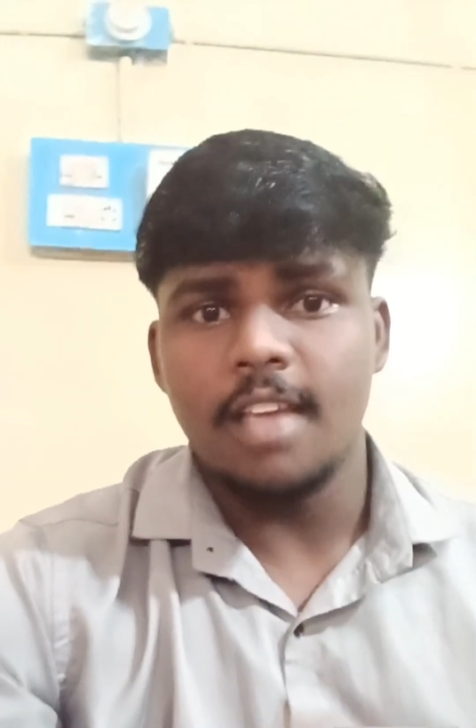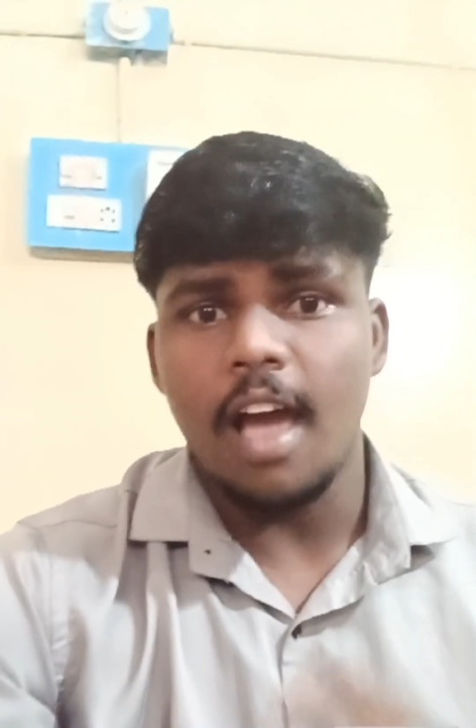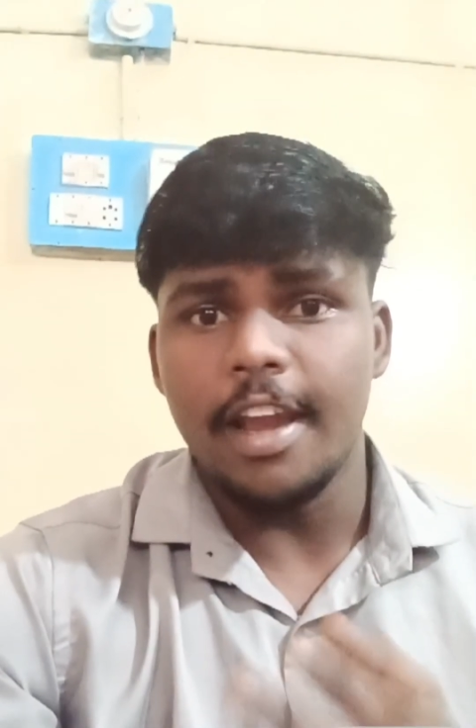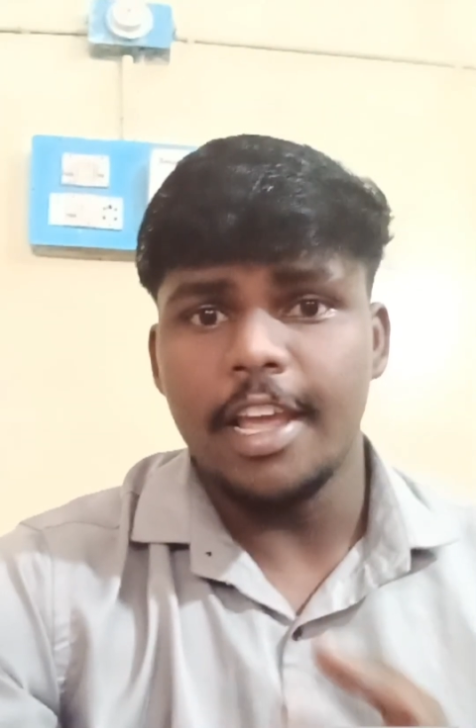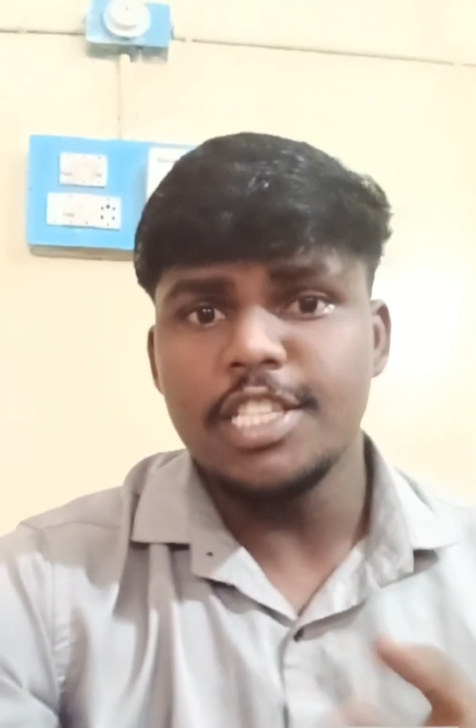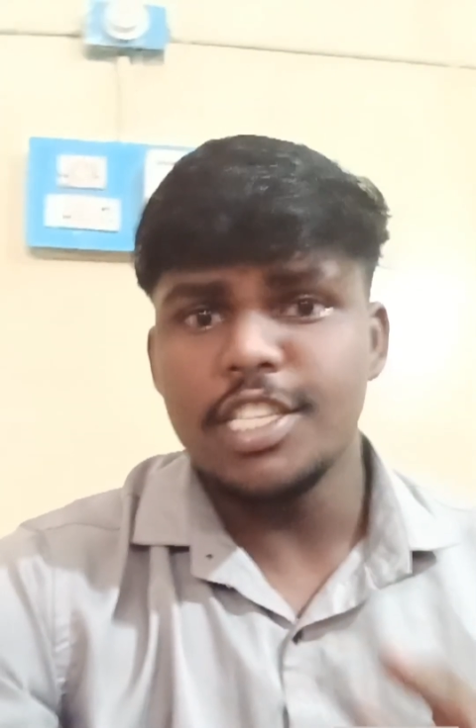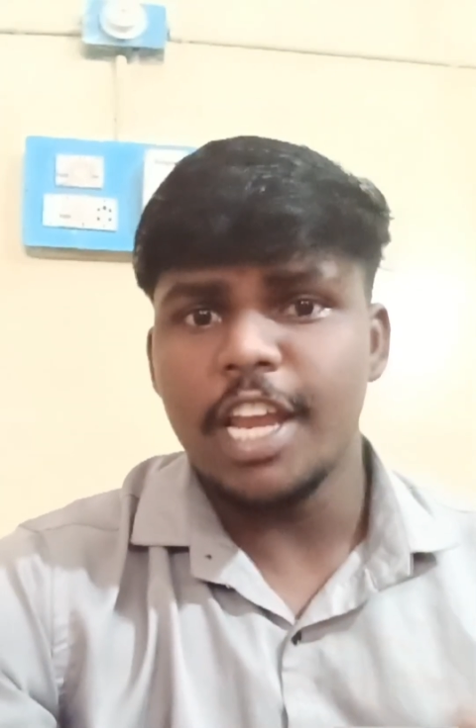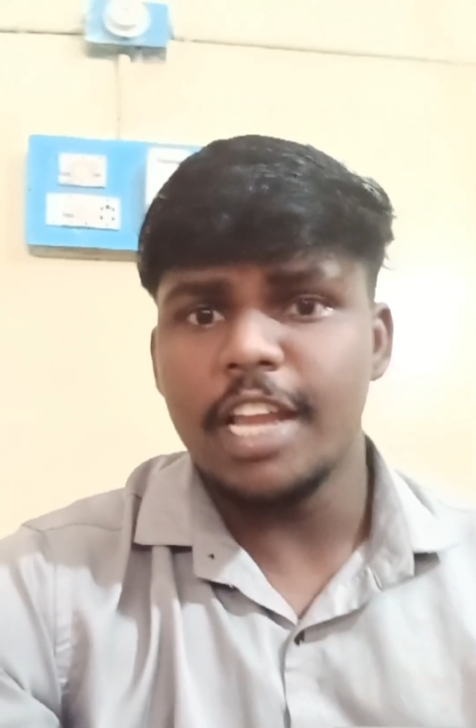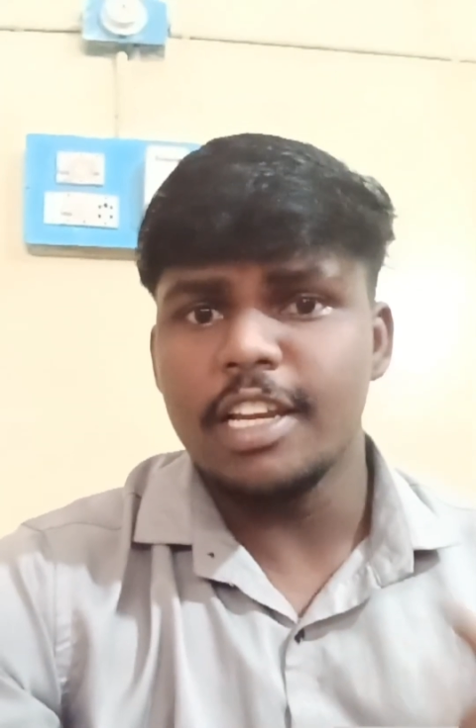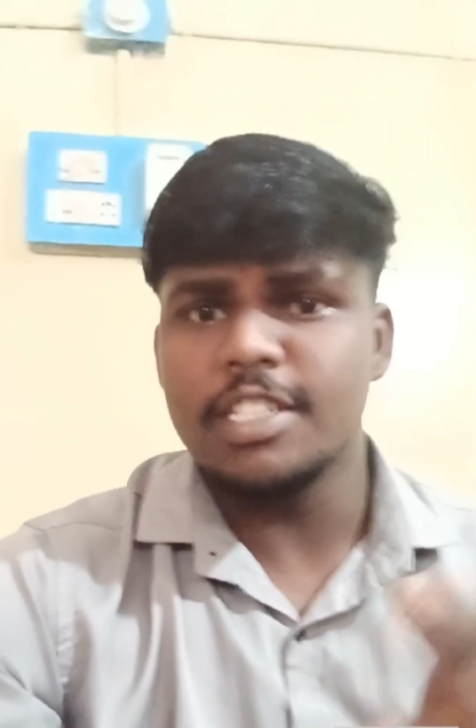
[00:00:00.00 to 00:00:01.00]
and
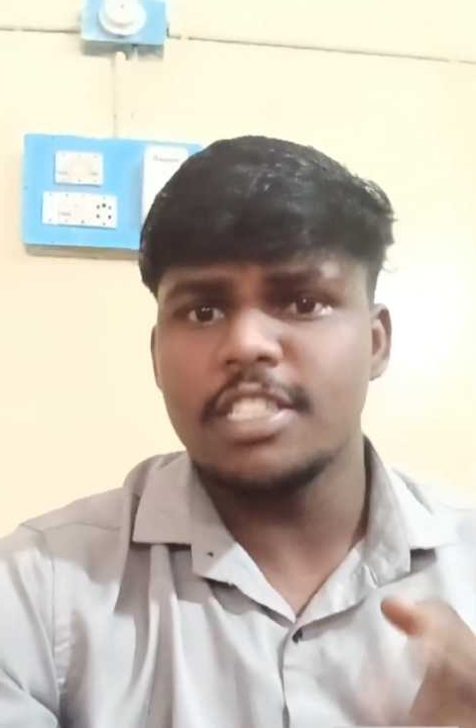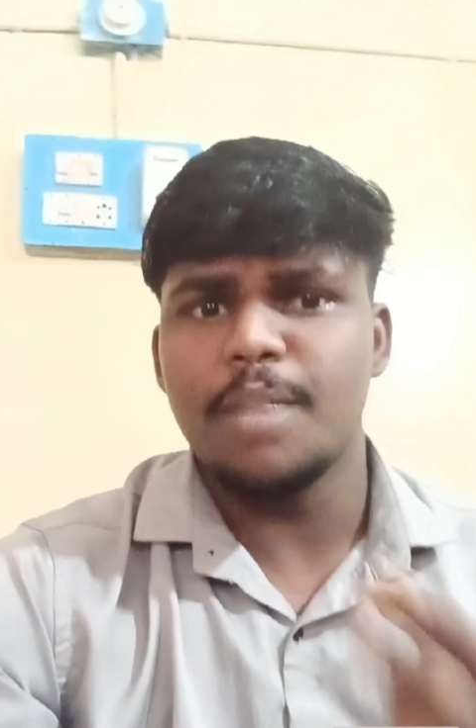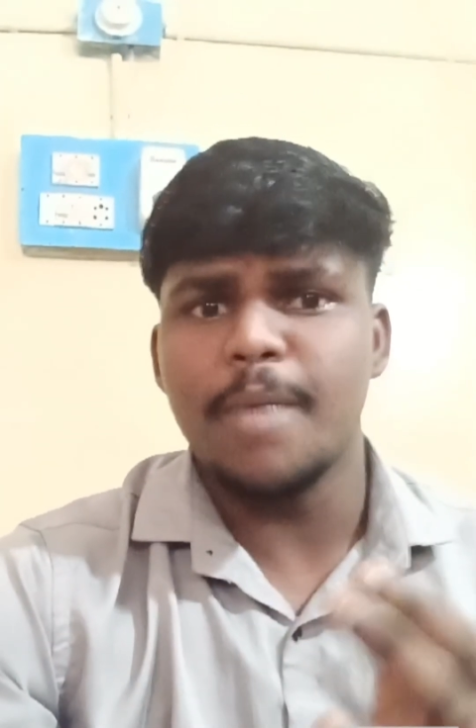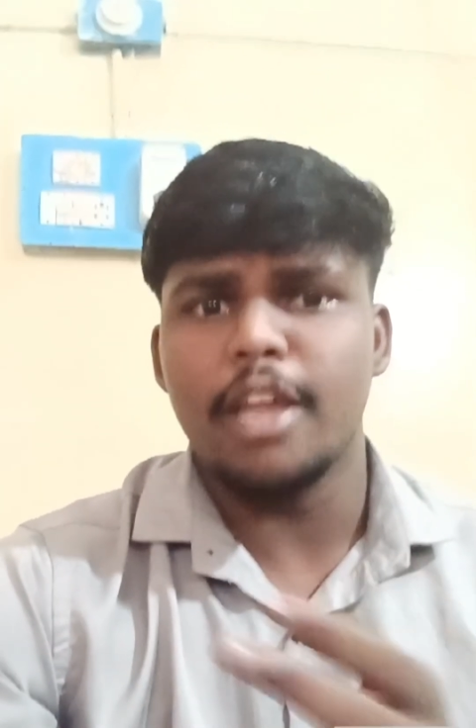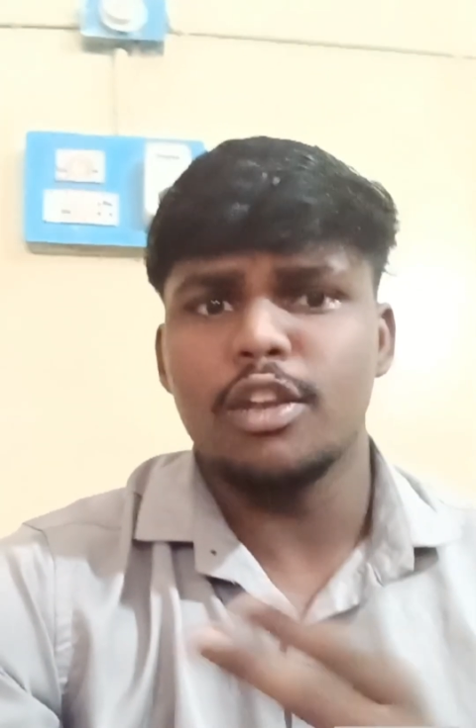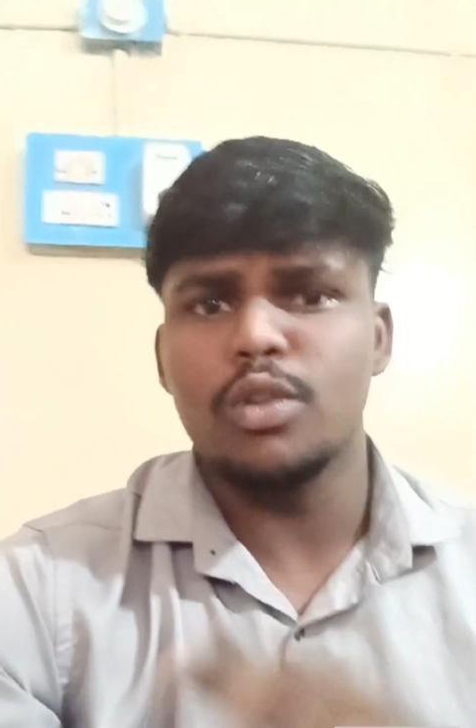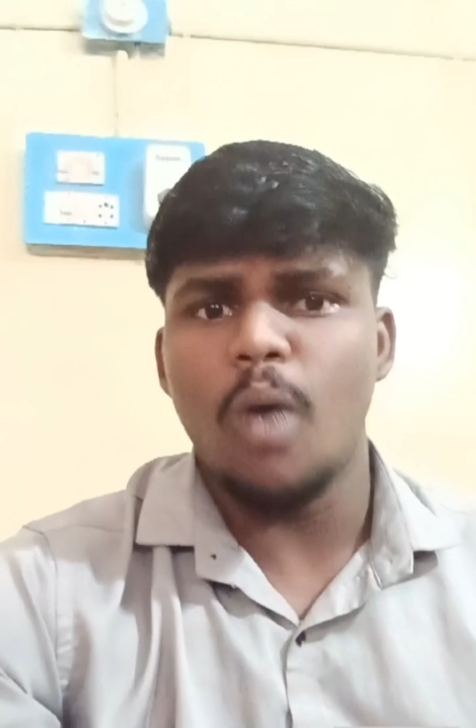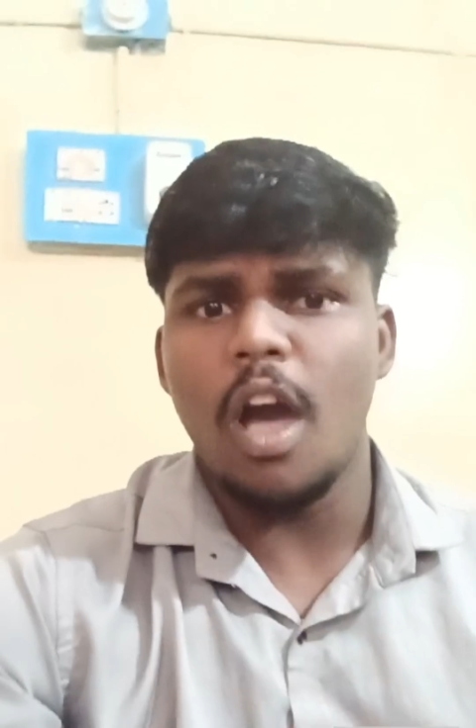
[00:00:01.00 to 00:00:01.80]
engineering decision making to